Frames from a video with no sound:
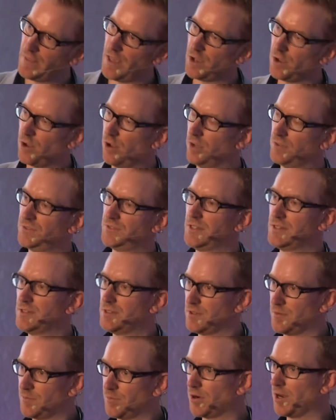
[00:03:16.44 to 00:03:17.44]
that cost
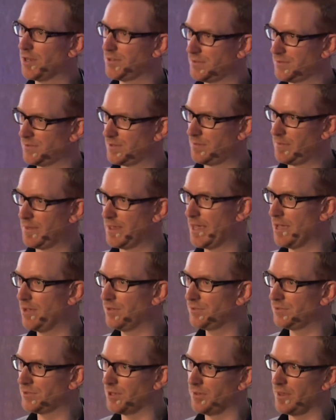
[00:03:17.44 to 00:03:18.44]
into the price of something
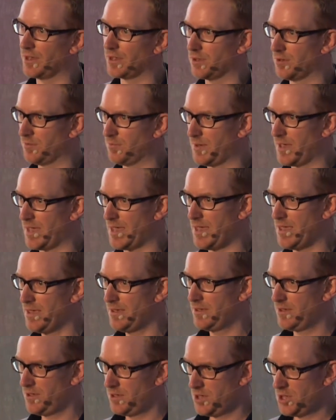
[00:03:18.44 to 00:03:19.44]
else? So that could
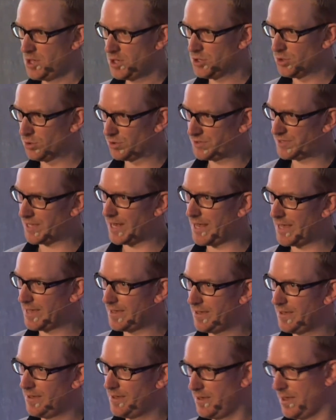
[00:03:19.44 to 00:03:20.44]
be you're
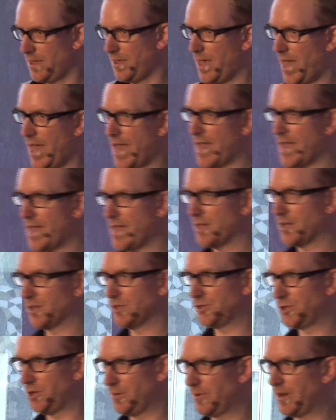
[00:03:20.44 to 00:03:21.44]
selling a
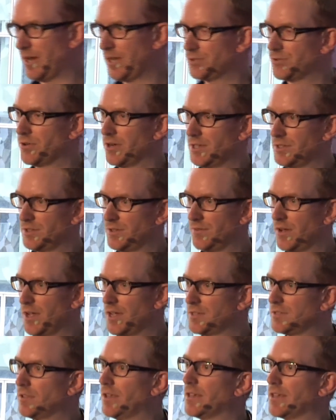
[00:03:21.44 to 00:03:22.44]
consumer electronics
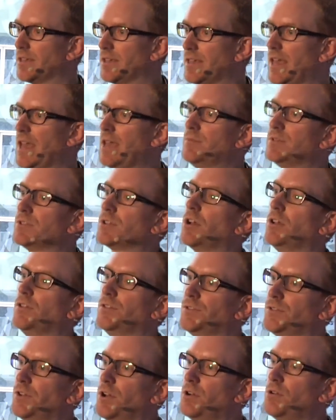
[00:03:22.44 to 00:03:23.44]
device like a games
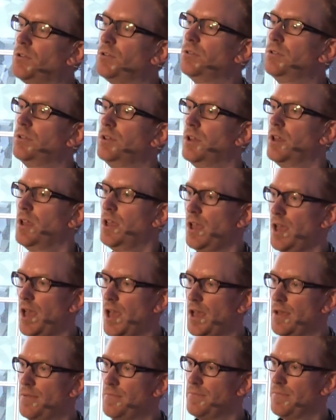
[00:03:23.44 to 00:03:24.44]
console,
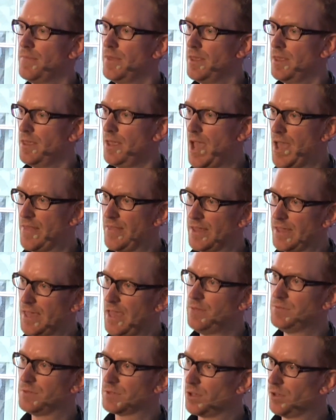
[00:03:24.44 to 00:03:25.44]
and that
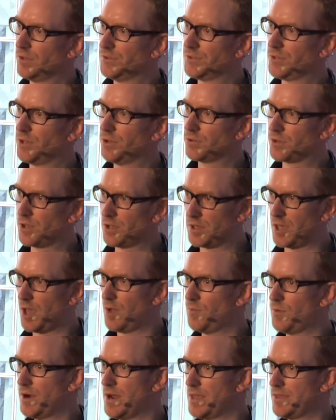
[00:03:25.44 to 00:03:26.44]
games console could
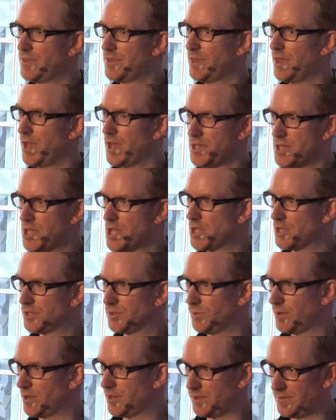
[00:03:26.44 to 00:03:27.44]
come with a
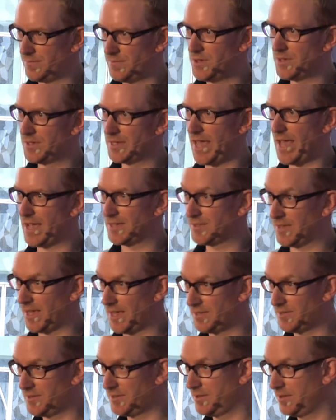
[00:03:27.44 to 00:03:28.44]
year's worth of music
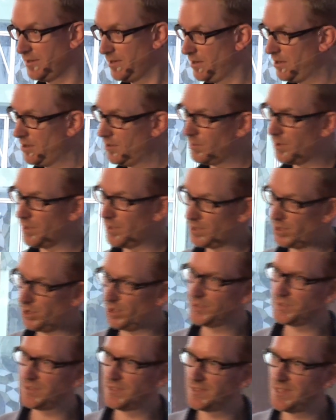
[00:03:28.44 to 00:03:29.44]
access, but the
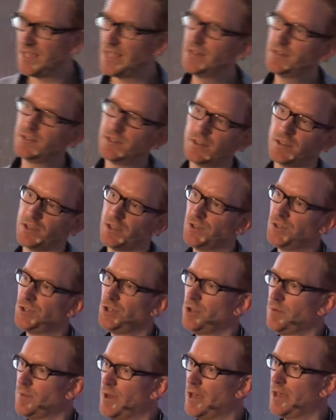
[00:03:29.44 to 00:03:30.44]
cost is hidden to the
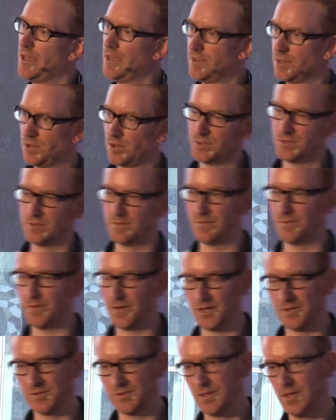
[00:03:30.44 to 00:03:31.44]
consumer in the cost of the
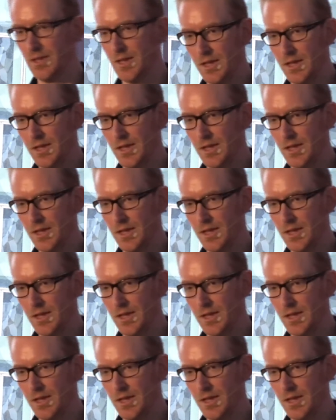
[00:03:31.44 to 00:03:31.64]
device.